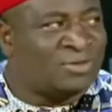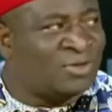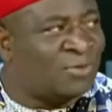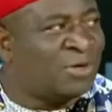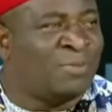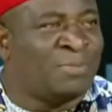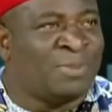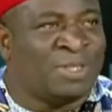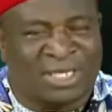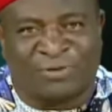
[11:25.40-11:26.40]
somebody
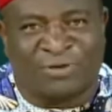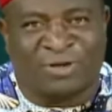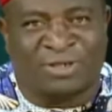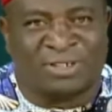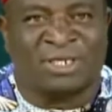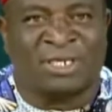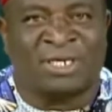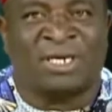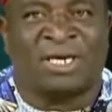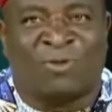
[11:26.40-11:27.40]
from the Southeast,
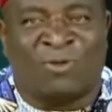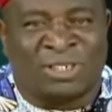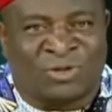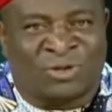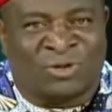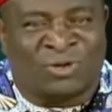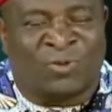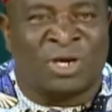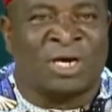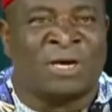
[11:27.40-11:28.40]
I want a situation
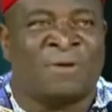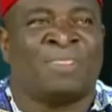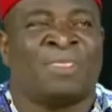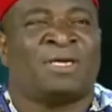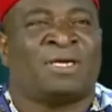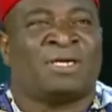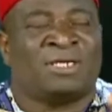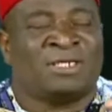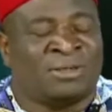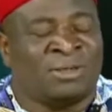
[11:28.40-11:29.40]
where
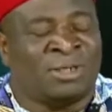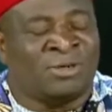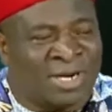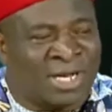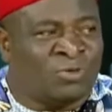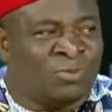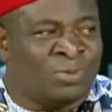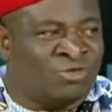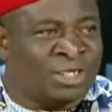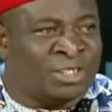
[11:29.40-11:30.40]
the organizer will be
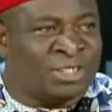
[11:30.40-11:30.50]
pledged.